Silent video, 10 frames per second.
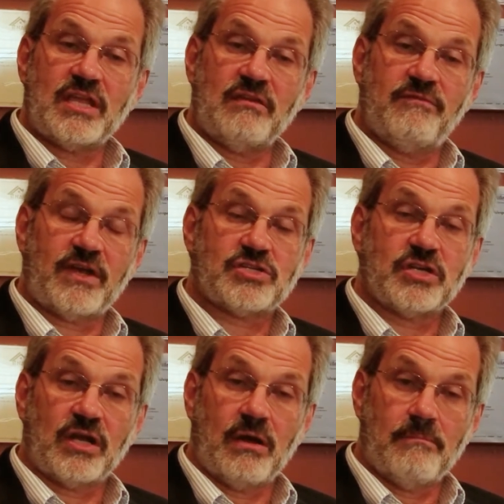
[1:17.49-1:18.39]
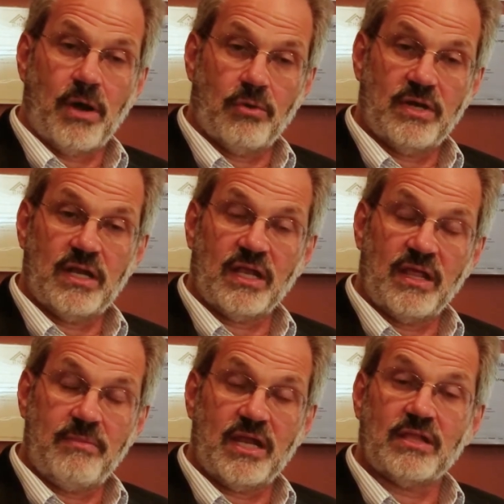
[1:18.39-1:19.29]
eviction component
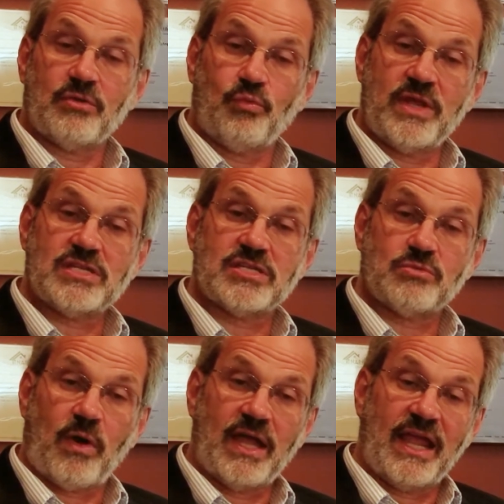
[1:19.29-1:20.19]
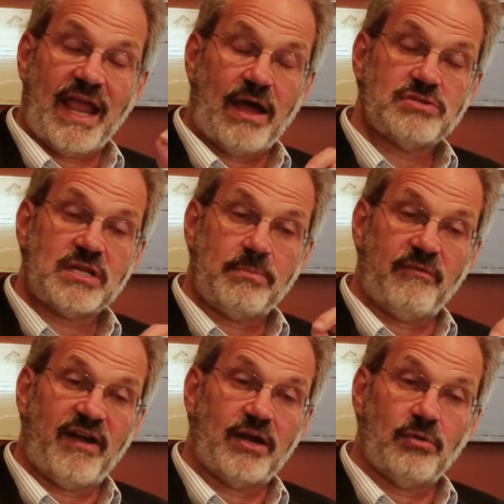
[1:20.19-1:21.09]
limiting the reasons why a housing
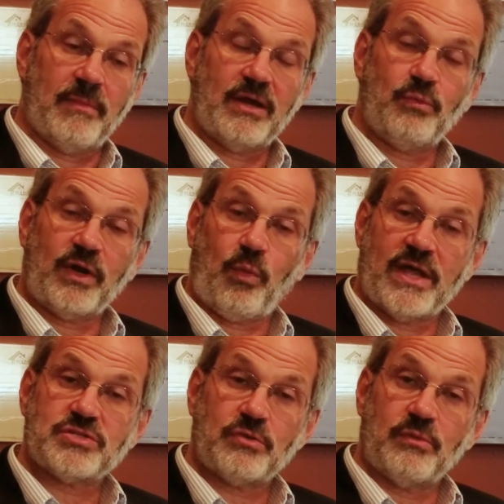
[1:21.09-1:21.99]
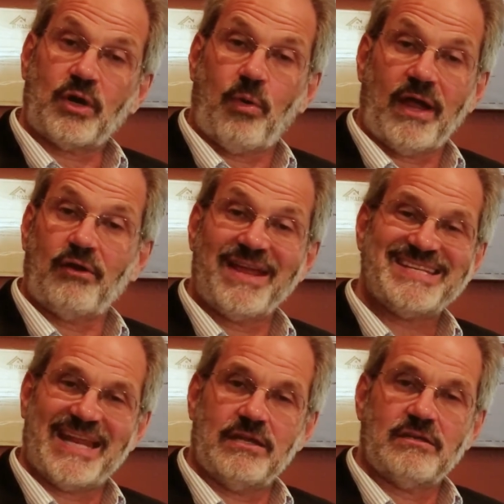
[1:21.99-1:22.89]
provider might request or require a
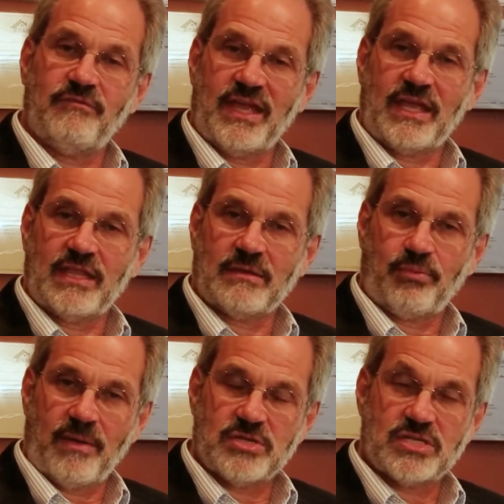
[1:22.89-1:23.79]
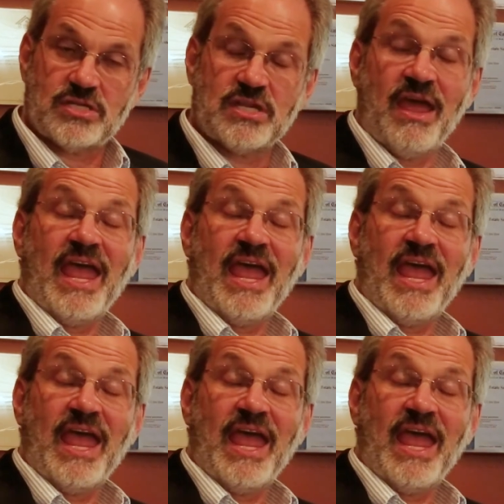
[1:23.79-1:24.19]
tenant to vacate the premises.